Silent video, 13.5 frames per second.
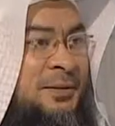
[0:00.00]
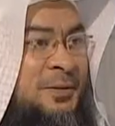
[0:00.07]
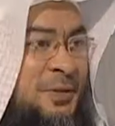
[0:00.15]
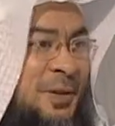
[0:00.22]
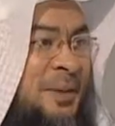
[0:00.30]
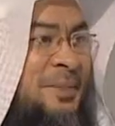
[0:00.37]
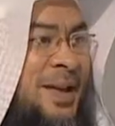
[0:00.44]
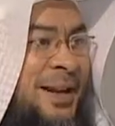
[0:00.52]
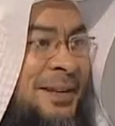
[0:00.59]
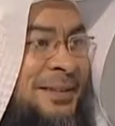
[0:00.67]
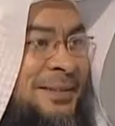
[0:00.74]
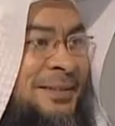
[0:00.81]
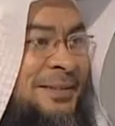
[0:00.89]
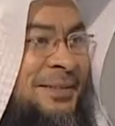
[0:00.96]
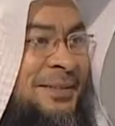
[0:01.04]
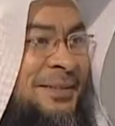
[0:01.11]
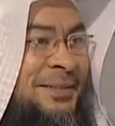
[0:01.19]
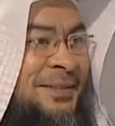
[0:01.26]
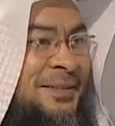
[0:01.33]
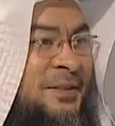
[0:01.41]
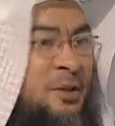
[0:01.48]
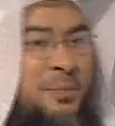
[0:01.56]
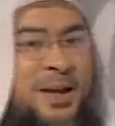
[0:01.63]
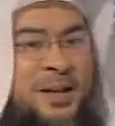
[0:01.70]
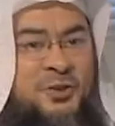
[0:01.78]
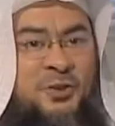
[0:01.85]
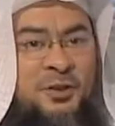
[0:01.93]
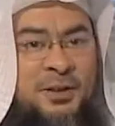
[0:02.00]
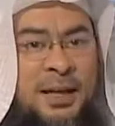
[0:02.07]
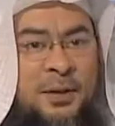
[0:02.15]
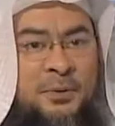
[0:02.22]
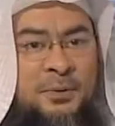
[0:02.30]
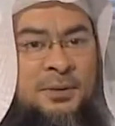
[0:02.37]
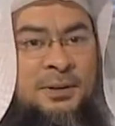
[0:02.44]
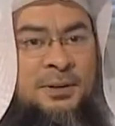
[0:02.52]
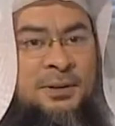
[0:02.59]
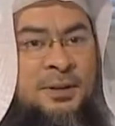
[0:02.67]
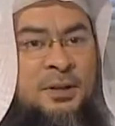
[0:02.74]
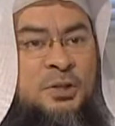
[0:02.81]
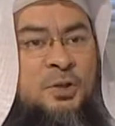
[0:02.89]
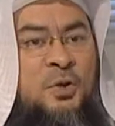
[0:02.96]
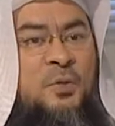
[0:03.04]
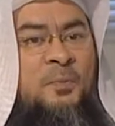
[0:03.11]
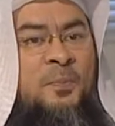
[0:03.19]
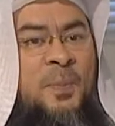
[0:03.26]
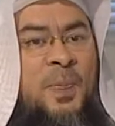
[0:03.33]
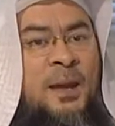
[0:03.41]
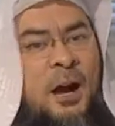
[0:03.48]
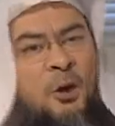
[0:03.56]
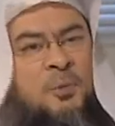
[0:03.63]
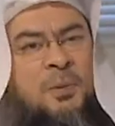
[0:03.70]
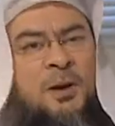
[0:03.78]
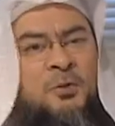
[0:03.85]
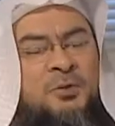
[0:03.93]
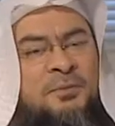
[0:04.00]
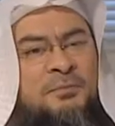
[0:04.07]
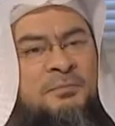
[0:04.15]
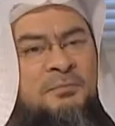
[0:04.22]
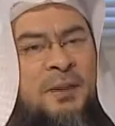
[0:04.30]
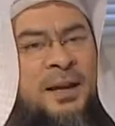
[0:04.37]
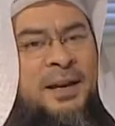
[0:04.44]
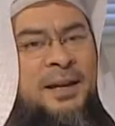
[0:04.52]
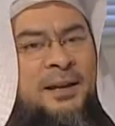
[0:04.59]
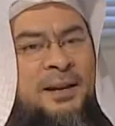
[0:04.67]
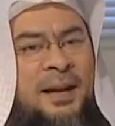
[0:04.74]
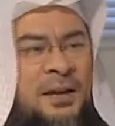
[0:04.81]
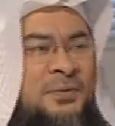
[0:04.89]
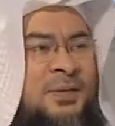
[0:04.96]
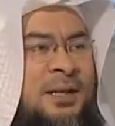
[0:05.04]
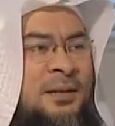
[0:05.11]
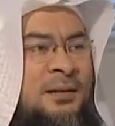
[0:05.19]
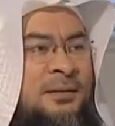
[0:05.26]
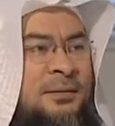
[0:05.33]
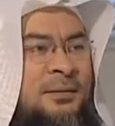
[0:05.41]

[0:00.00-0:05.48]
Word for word: You're unmarried. You're a bachelor now. So how about marrying Hafsa,